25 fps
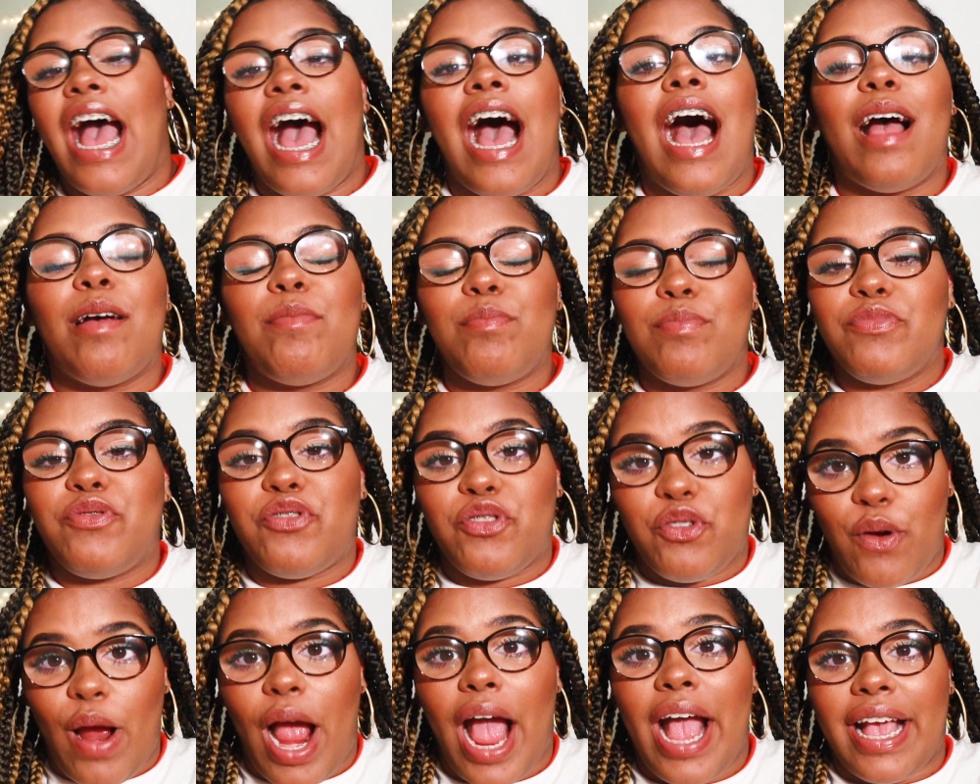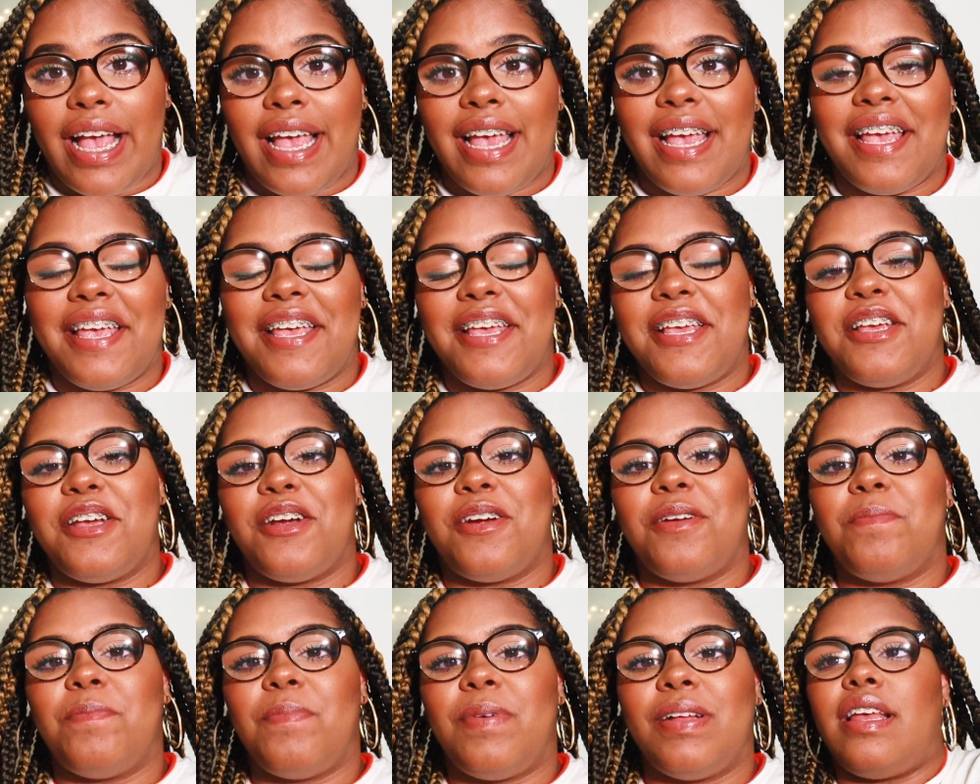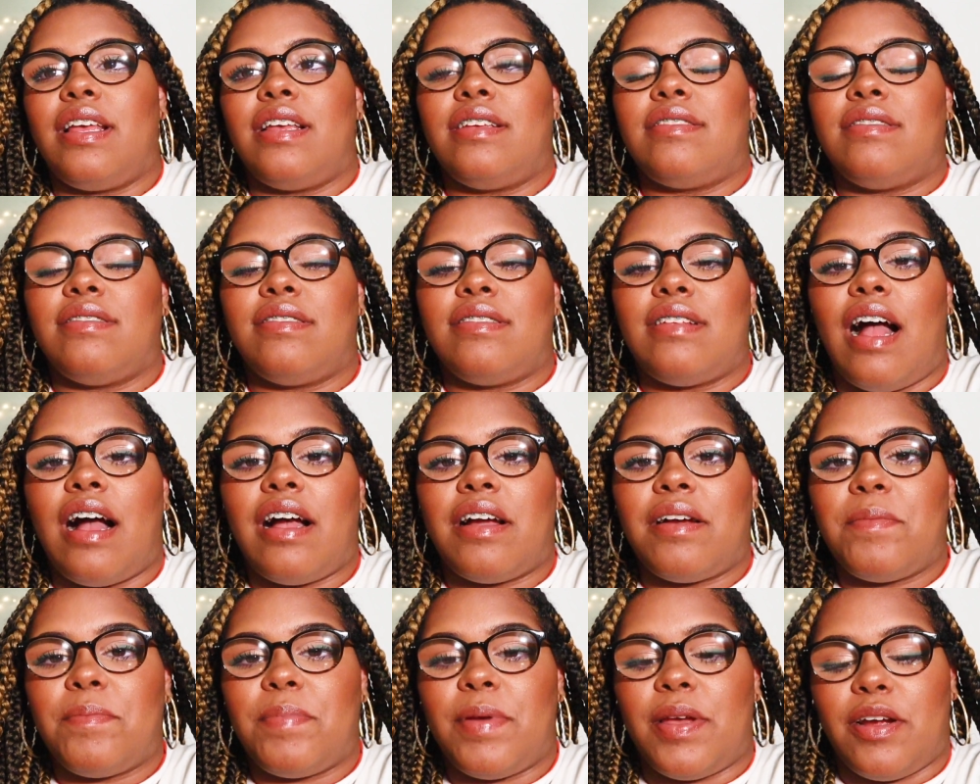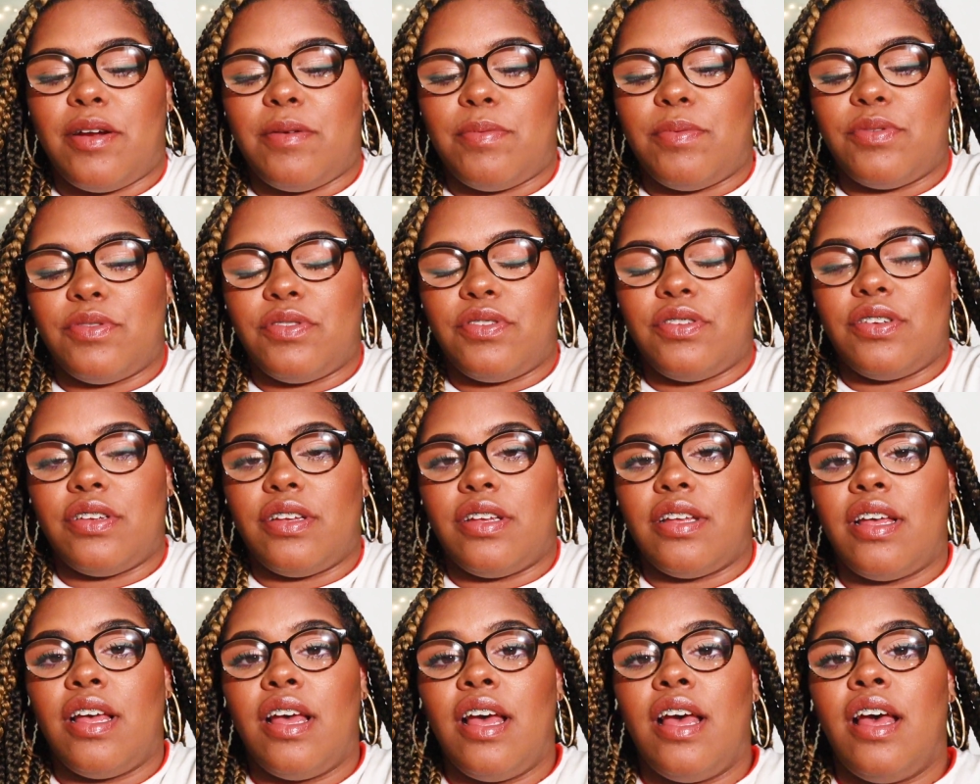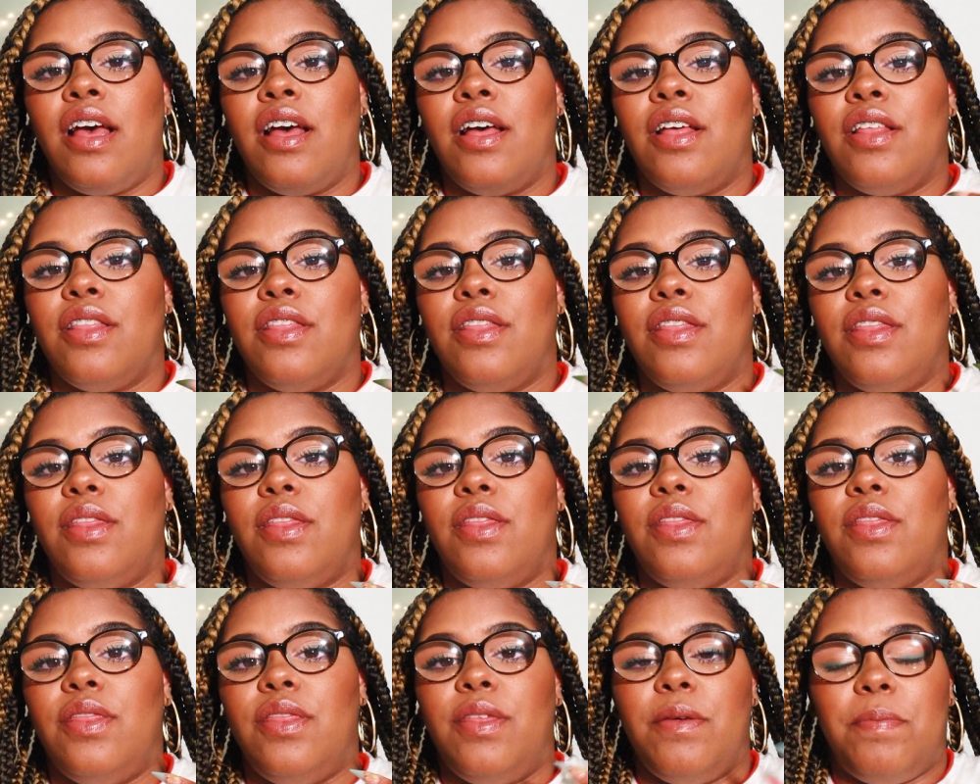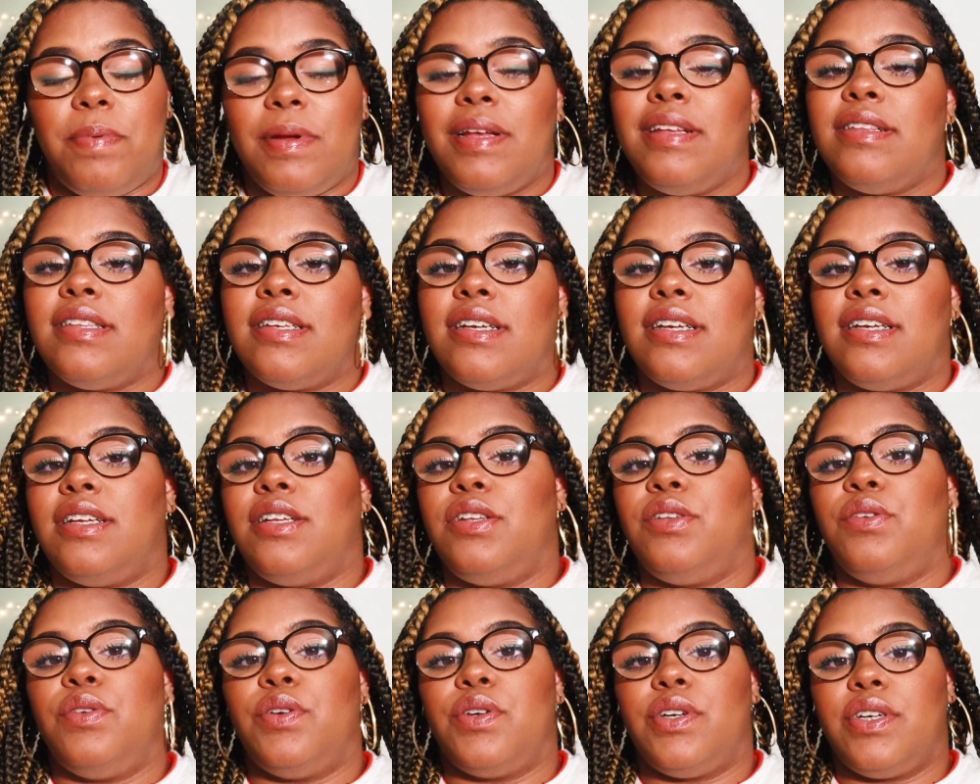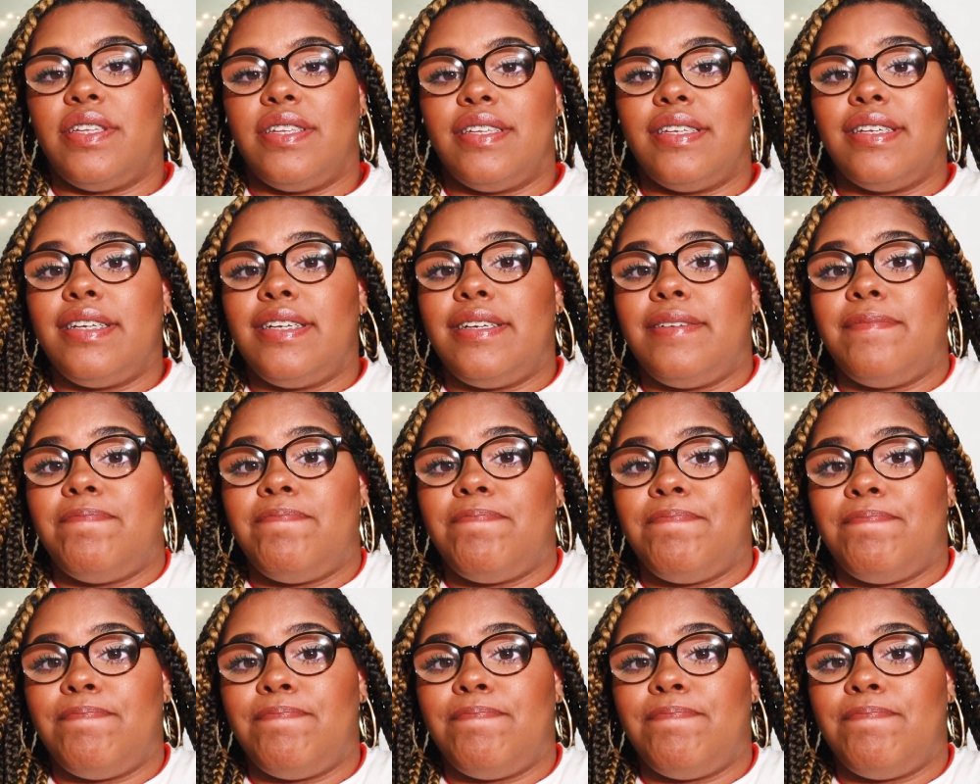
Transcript: I'm dragging it here, but it's not comparable to the pizza in New York City.